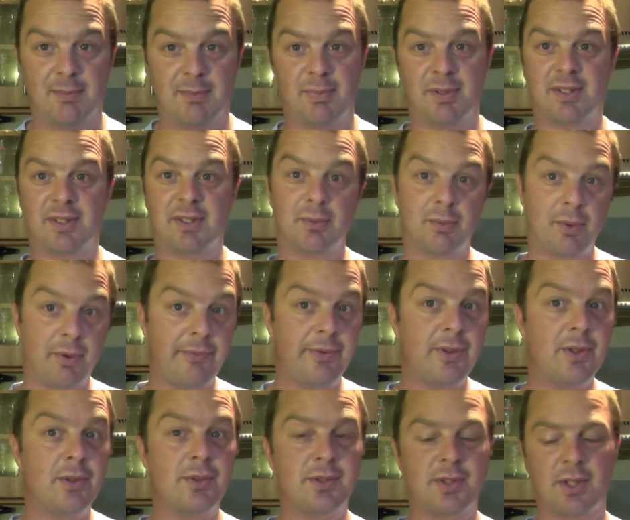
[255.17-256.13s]
But the
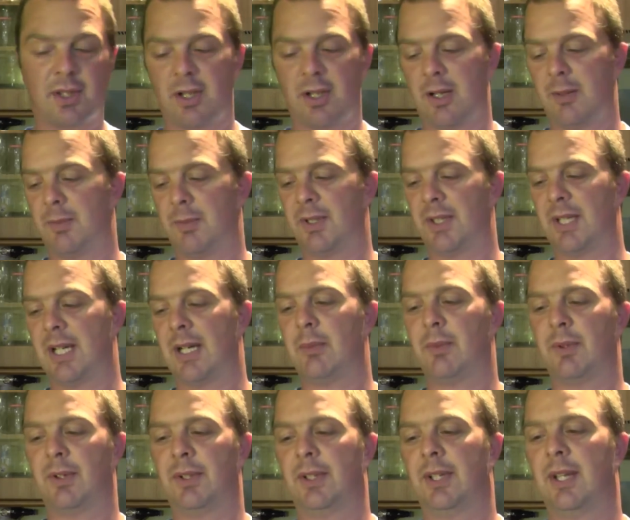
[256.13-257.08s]
reviews to come on that
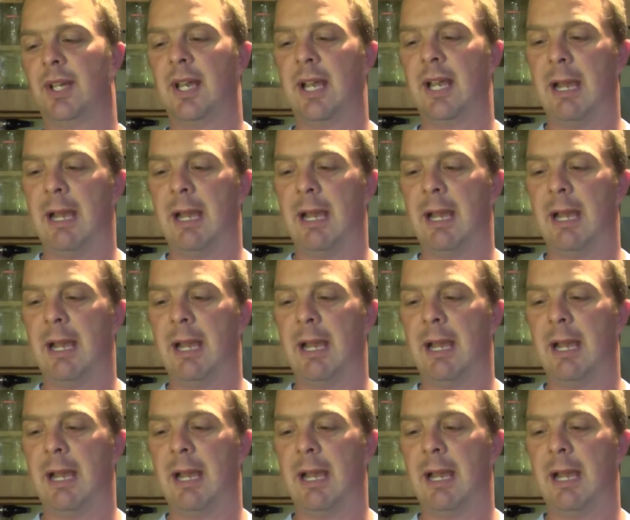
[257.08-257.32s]
one.